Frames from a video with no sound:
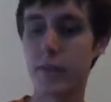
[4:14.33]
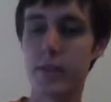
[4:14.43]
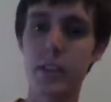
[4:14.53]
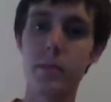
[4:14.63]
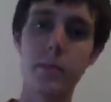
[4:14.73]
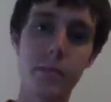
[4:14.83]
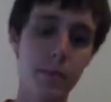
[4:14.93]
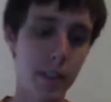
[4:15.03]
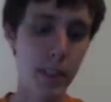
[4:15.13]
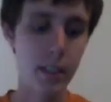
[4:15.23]
Flip.
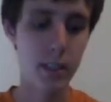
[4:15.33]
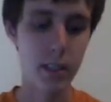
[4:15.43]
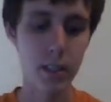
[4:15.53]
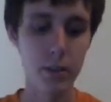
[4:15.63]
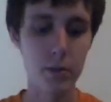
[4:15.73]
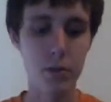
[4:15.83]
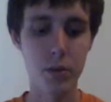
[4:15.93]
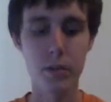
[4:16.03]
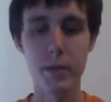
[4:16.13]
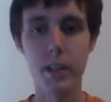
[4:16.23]
You
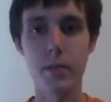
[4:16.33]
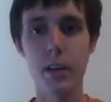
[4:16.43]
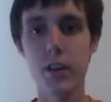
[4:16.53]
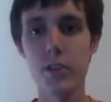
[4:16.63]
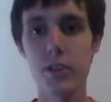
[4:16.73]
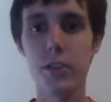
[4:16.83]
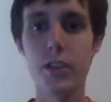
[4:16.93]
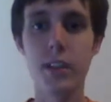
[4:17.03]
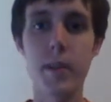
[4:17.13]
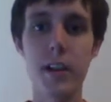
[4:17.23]
pick up cards so you
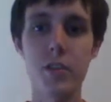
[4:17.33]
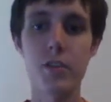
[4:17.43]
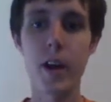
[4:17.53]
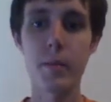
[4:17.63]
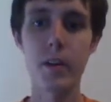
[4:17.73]
get a Magic and Trap